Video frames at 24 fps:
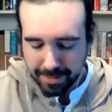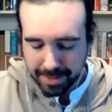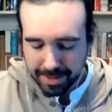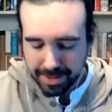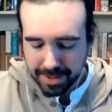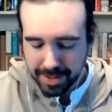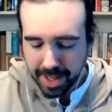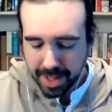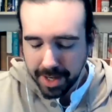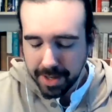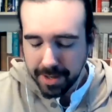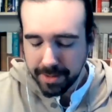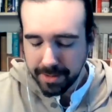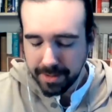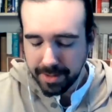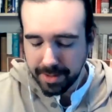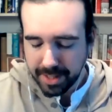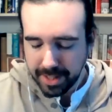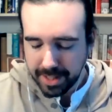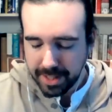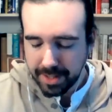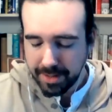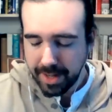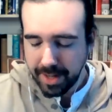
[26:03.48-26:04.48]
was known
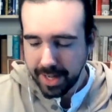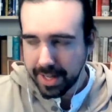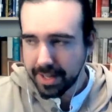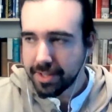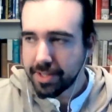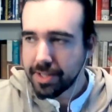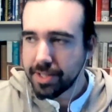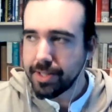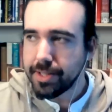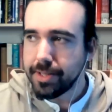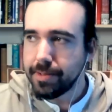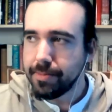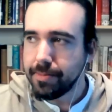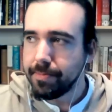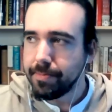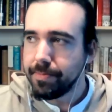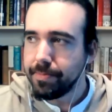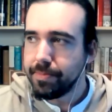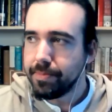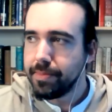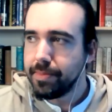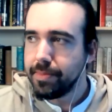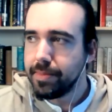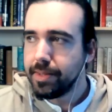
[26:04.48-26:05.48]
that you had to
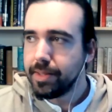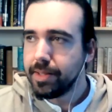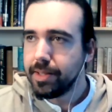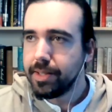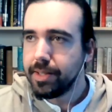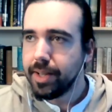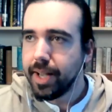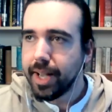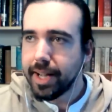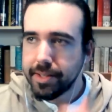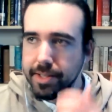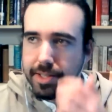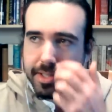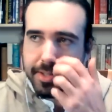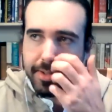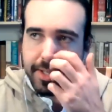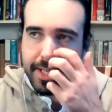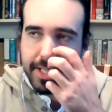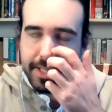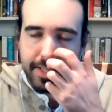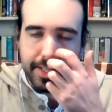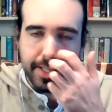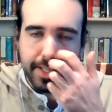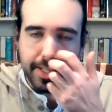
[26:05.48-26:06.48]
you had to
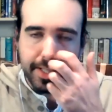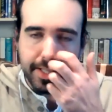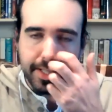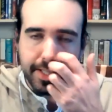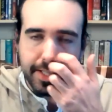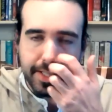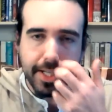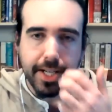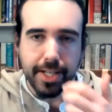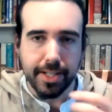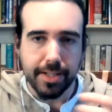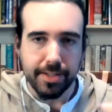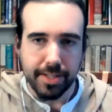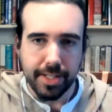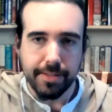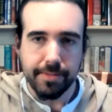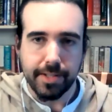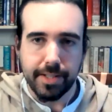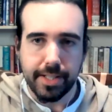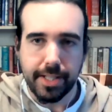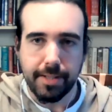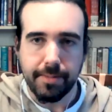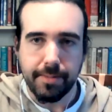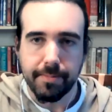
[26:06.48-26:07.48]
treat the Gurkhas
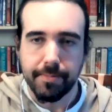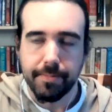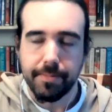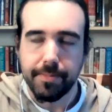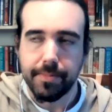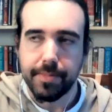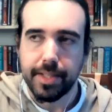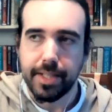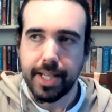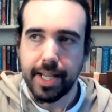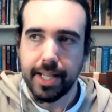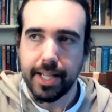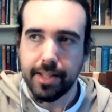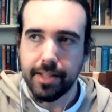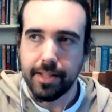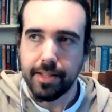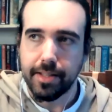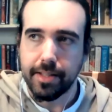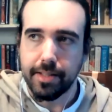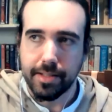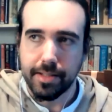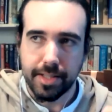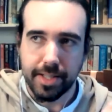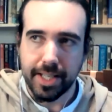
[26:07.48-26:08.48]
differently to get
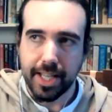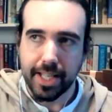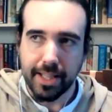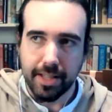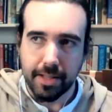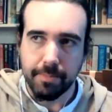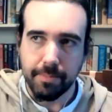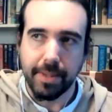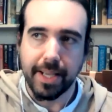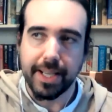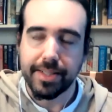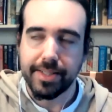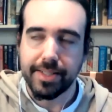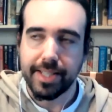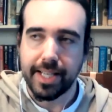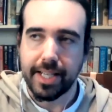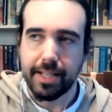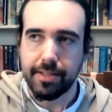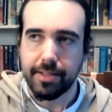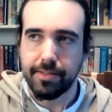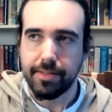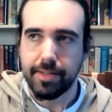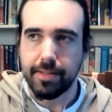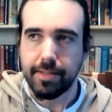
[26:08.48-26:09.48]
to get the best
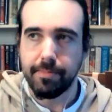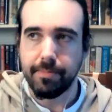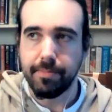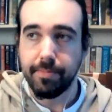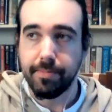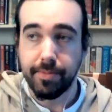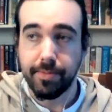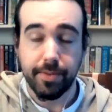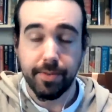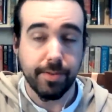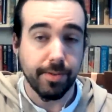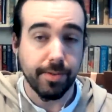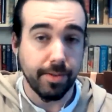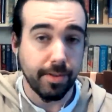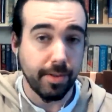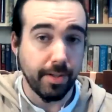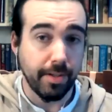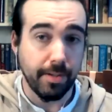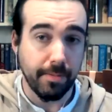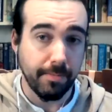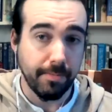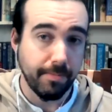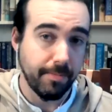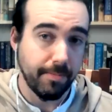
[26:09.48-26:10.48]
out of them for
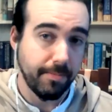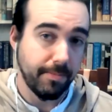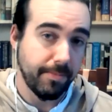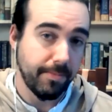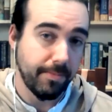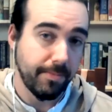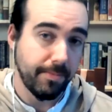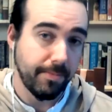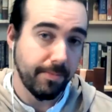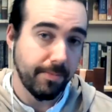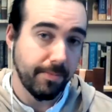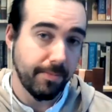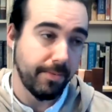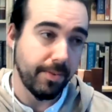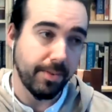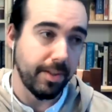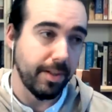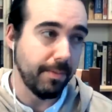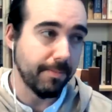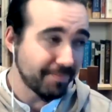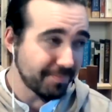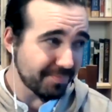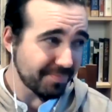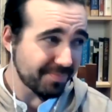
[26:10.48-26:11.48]
the for
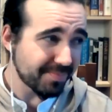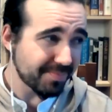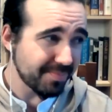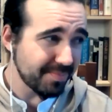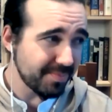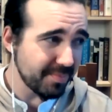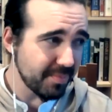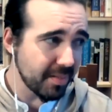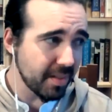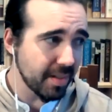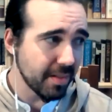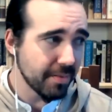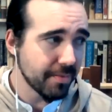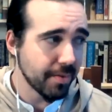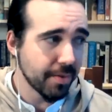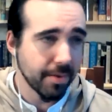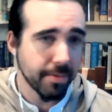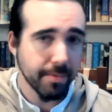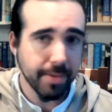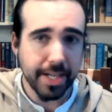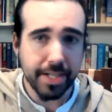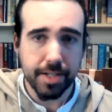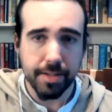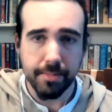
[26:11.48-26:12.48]
the for the
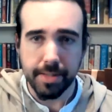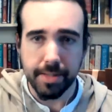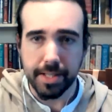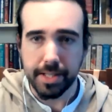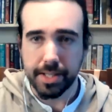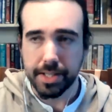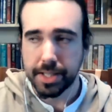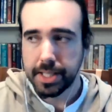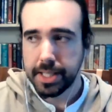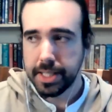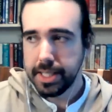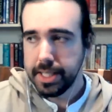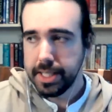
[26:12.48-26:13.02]
regiment.